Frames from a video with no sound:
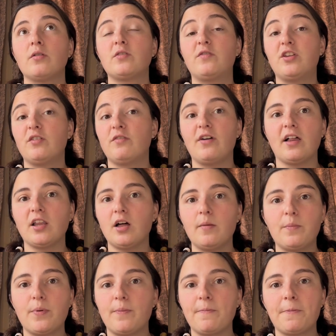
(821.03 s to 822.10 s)

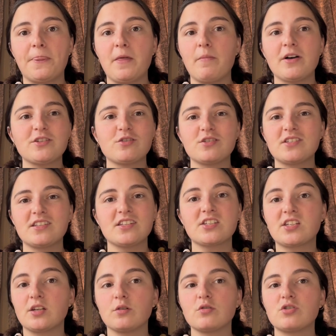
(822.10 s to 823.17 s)
develop the muscles and the
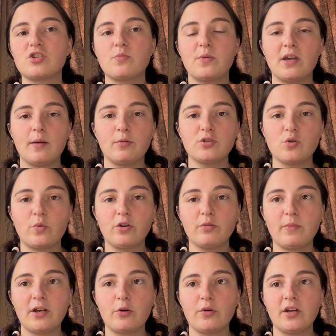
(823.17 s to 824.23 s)
skills to be able to
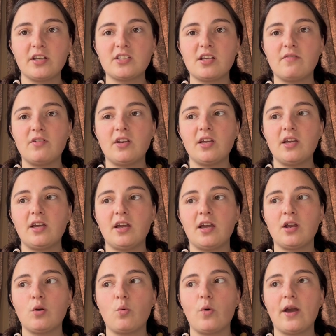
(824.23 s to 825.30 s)
wield my creativity
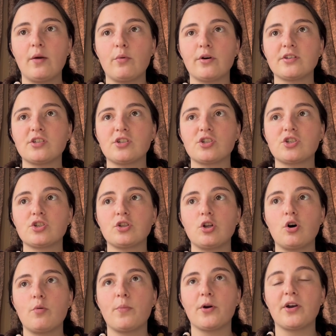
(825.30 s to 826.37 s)
in a way where it's a
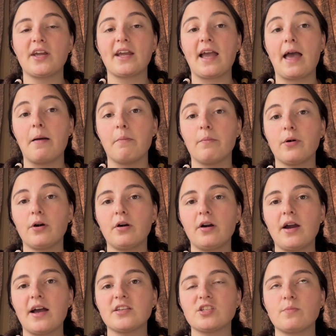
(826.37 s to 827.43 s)
slow burning
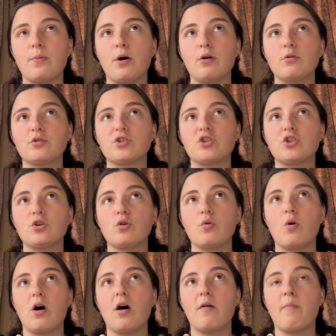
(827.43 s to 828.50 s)
ember as opposed
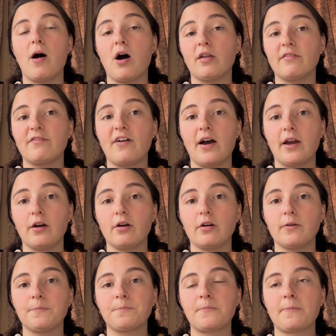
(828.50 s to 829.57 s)
to a
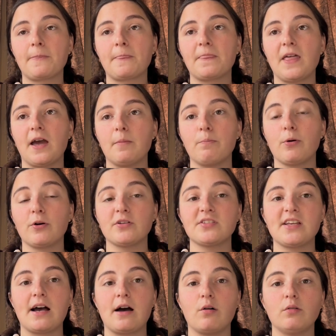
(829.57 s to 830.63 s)
bonfire that
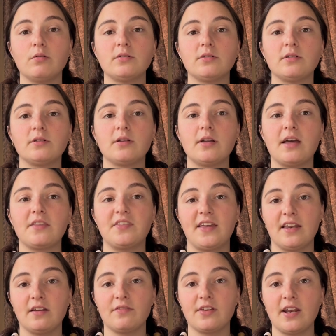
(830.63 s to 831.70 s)
burns out at the
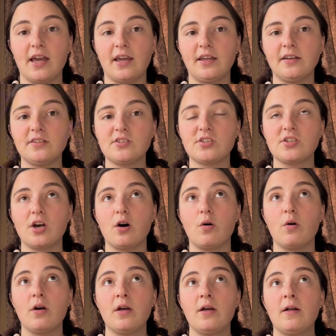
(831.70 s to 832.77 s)
end of the night.
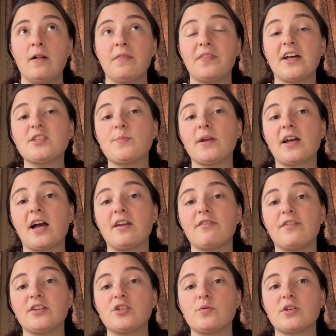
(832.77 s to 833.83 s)
So that's been kind of
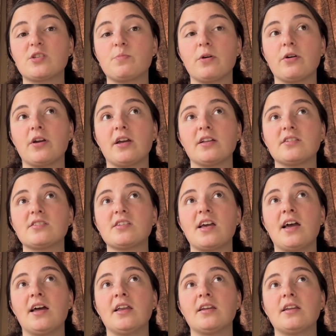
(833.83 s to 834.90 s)
fun to experience.
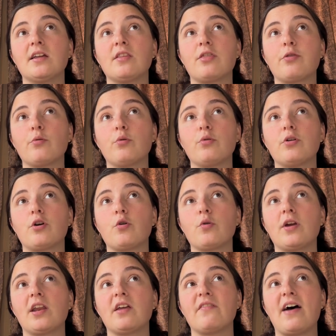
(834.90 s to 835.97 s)
And through the
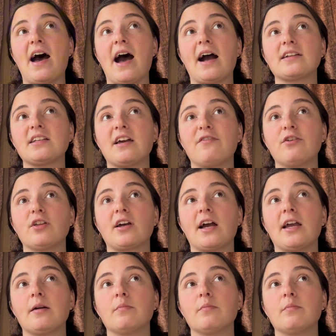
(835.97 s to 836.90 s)
creative act, I feel like I